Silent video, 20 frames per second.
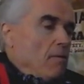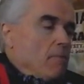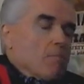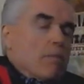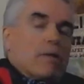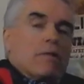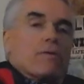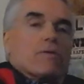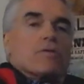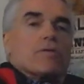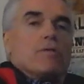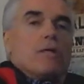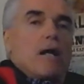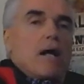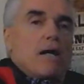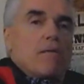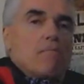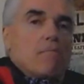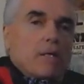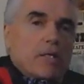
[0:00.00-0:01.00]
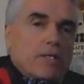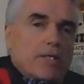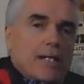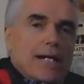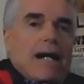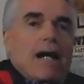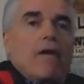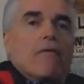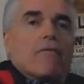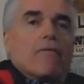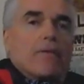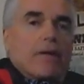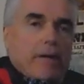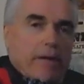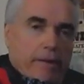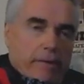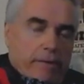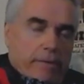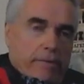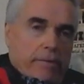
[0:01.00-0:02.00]
But there's not much out
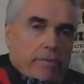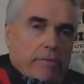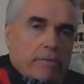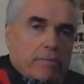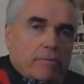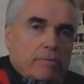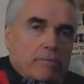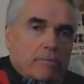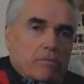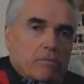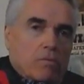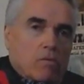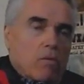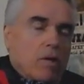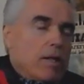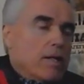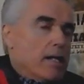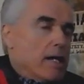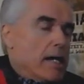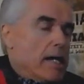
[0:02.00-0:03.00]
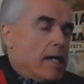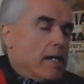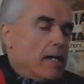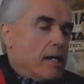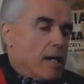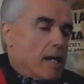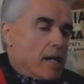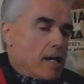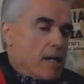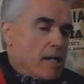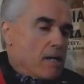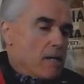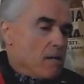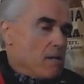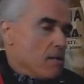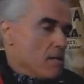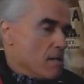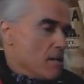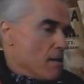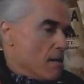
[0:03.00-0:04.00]
there. One night
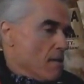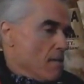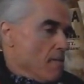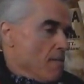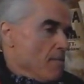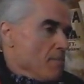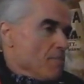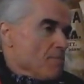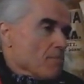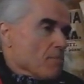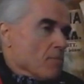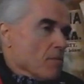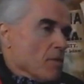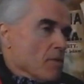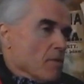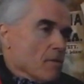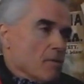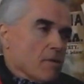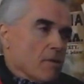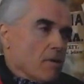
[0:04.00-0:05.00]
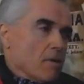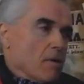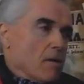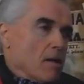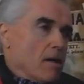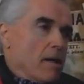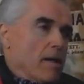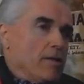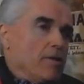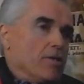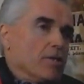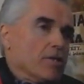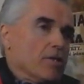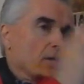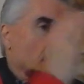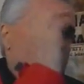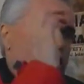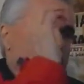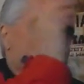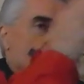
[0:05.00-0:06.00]
I, uh, I had just
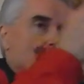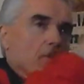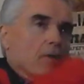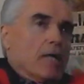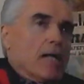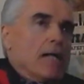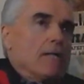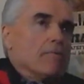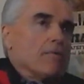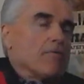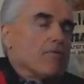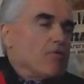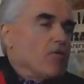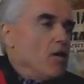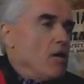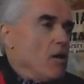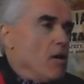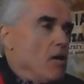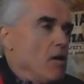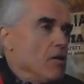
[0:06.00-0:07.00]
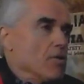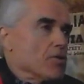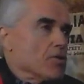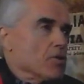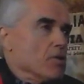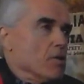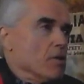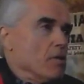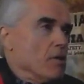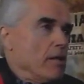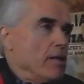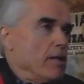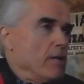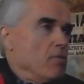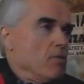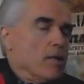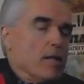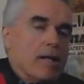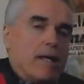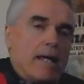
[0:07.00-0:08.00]
gone through Klamath Falls. I didn't
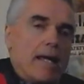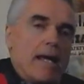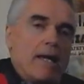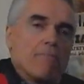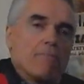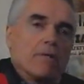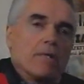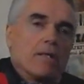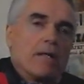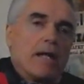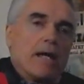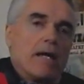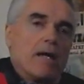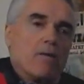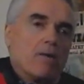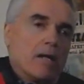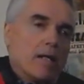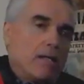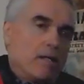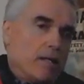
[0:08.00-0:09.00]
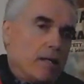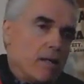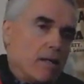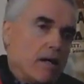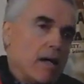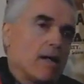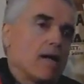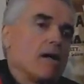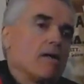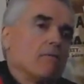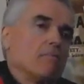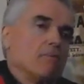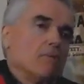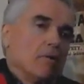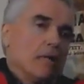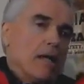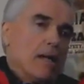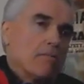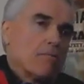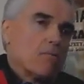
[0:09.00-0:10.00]
want to camp in the K O A there. I
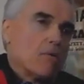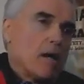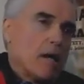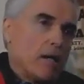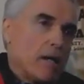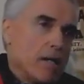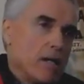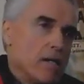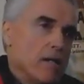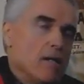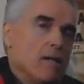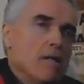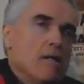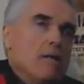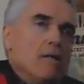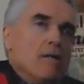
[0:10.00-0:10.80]
kept riding.